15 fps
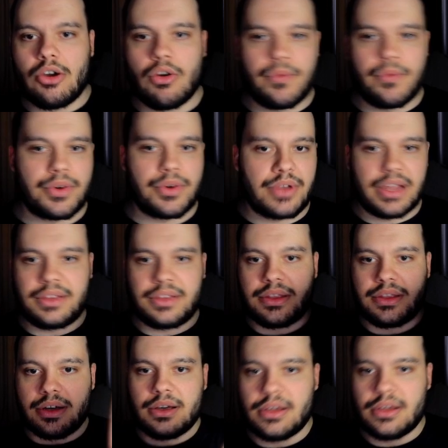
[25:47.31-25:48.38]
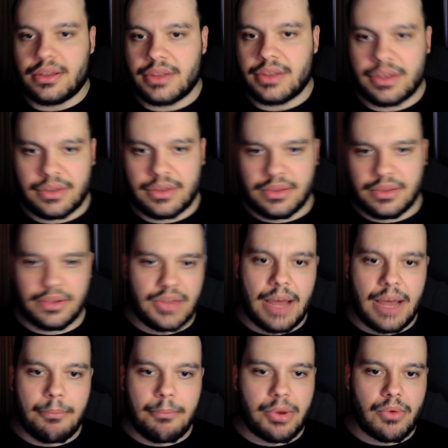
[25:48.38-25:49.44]
over like the
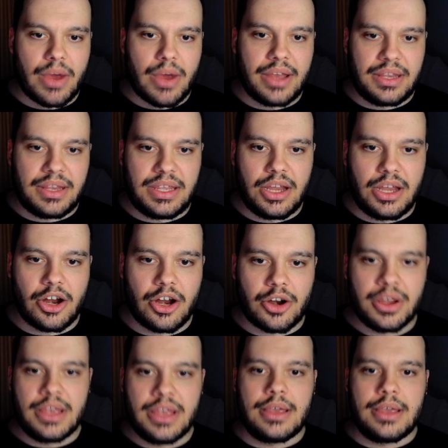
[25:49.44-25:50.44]
number right here.